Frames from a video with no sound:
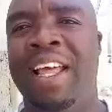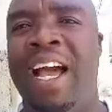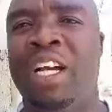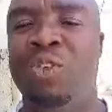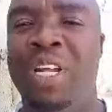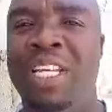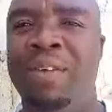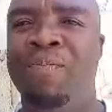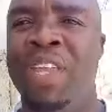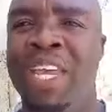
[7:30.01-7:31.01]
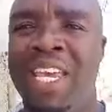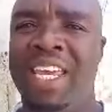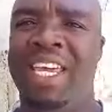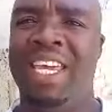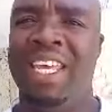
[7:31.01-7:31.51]
actually actually
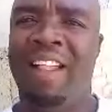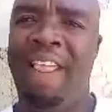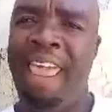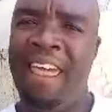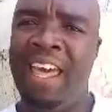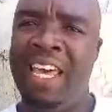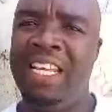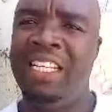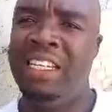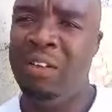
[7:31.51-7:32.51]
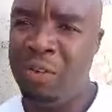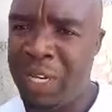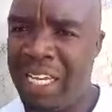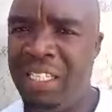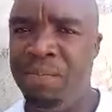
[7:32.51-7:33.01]
uh, uh
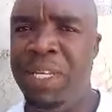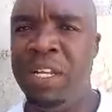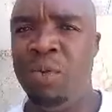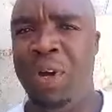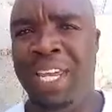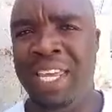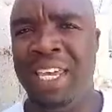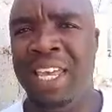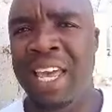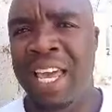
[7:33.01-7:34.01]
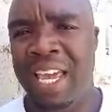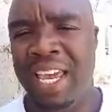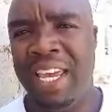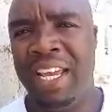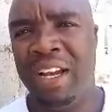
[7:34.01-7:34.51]
has been working
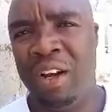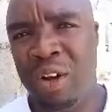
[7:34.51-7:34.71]
uh,